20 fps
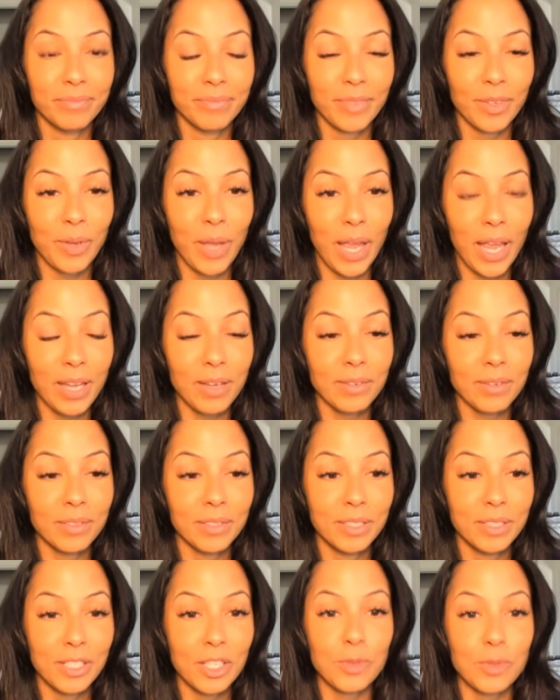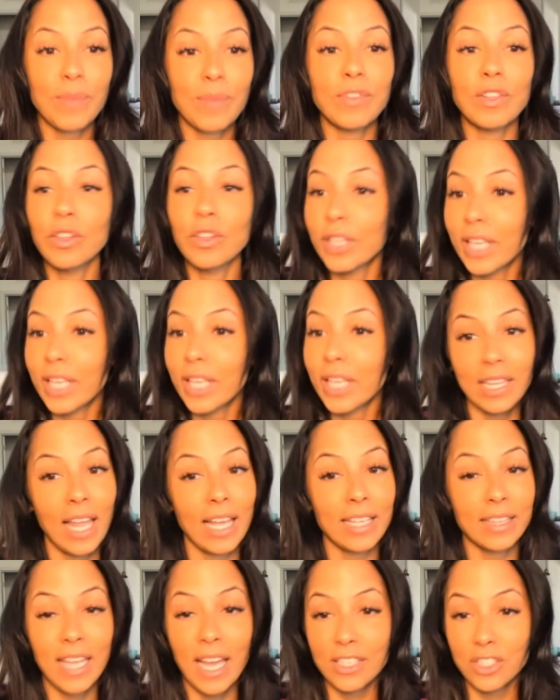Okay? Because we have to look at
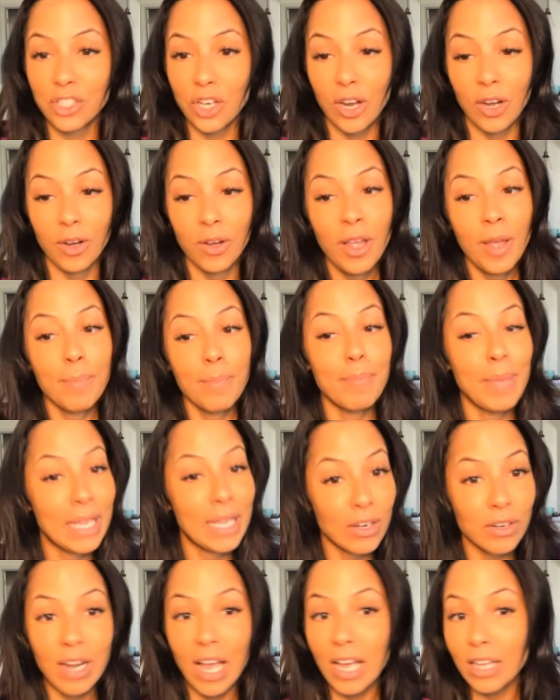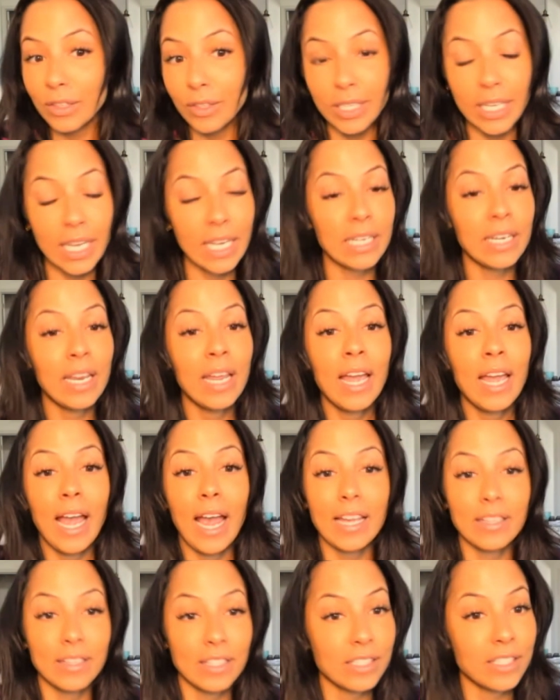it like that, y'all. Men are not looking
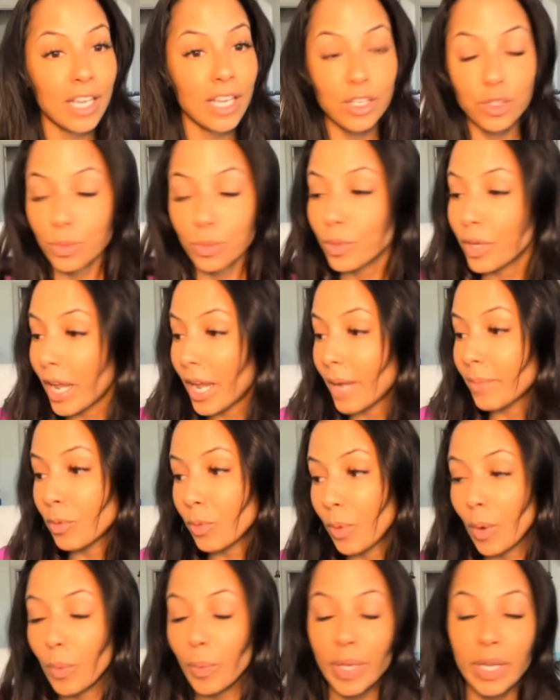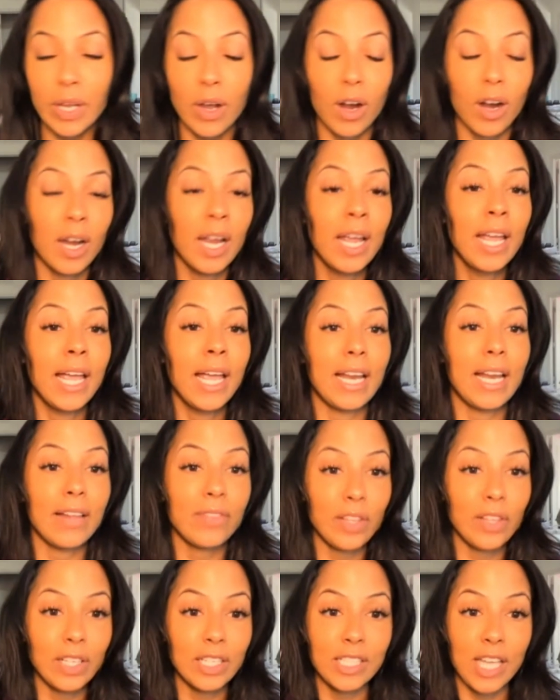at the sexual game the way we are. And I
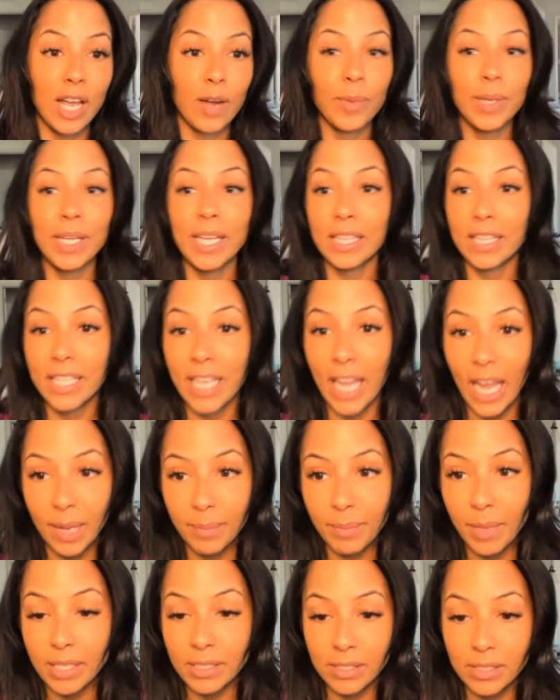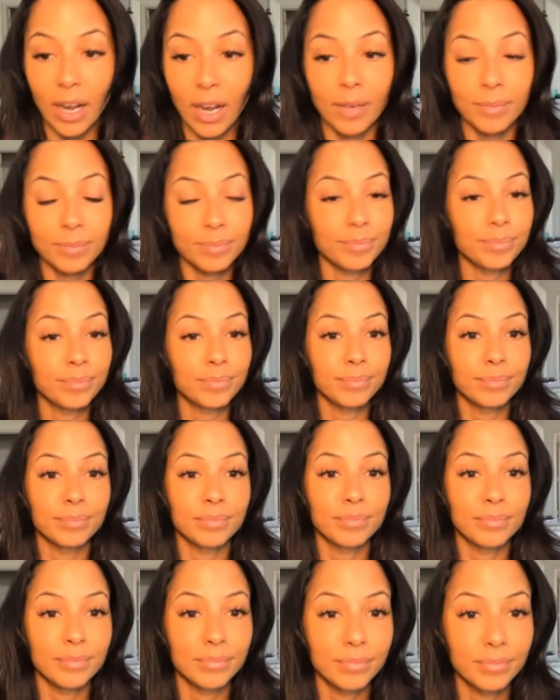think that's how we get the game messed up.
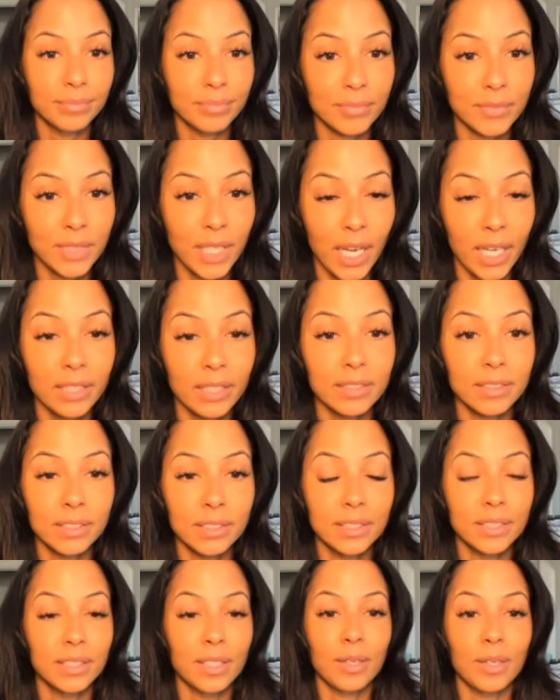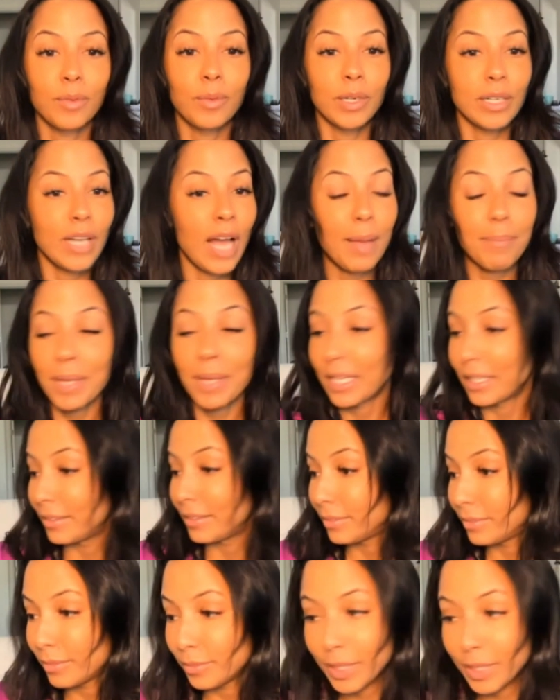Okay? We're not men.
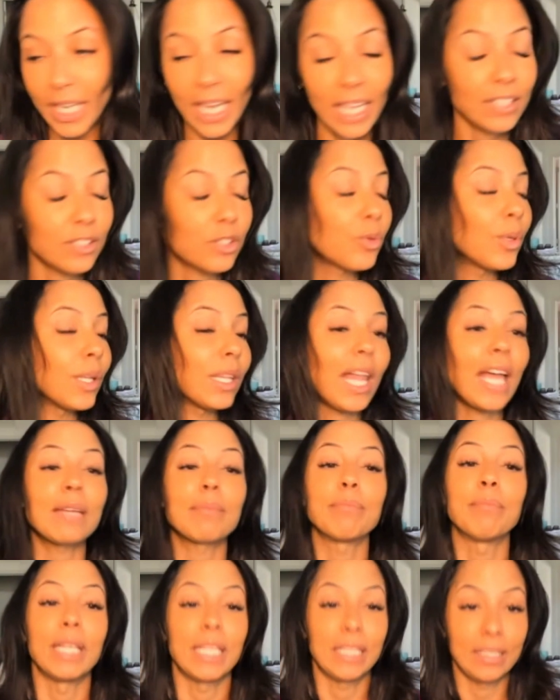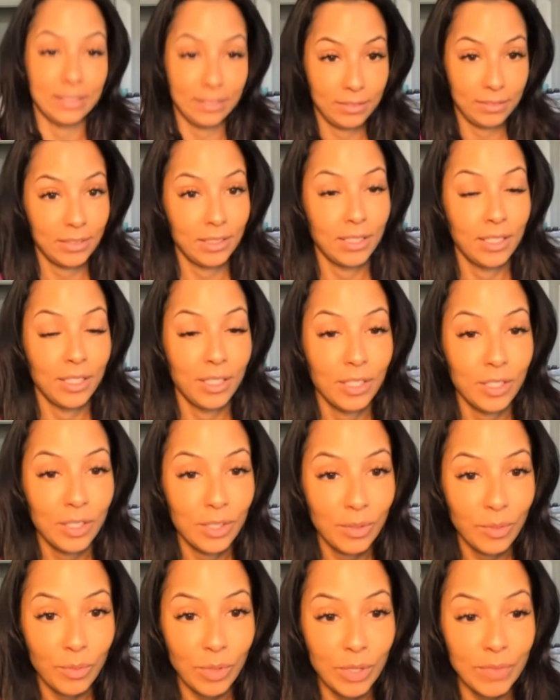We can't do it like men.
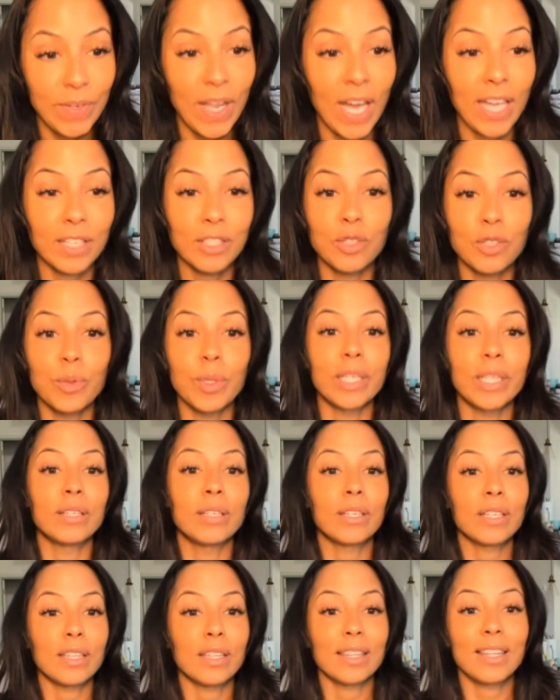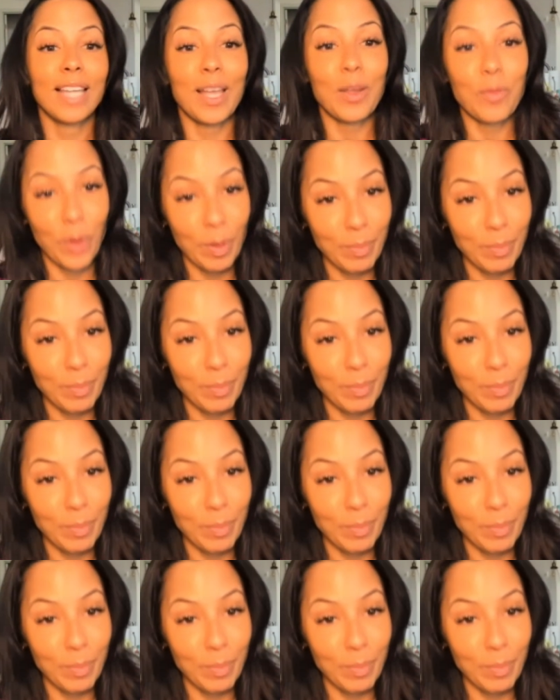We've got to do it like